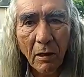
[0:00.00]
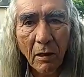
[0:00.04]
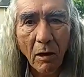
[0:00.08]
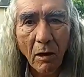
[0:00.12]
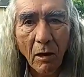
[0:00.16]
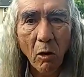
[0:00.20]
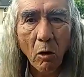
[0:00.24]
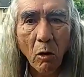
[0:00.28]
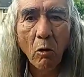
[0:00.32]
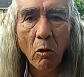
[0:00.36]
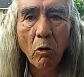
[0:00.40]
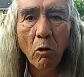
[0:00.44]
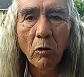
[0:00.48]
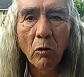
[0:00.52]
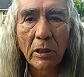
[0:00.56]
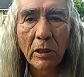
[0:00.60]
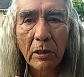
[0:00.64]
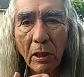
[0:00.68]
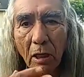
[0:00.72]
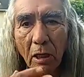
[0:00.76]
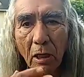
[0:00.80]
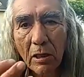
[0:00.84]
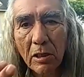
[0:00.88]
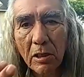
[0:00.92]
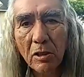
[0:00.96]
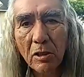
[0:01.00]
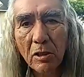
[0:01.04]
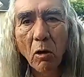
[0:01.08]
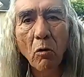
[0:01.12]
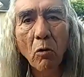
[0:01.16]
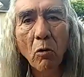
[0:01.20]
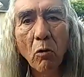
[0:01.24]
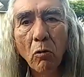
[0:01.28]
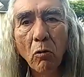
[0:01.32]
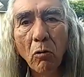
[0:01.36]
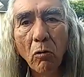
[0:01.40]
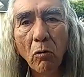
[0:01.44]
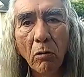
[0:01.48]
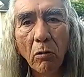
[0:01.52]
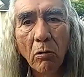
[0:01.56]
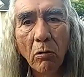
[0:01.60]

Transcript: hole in our soul,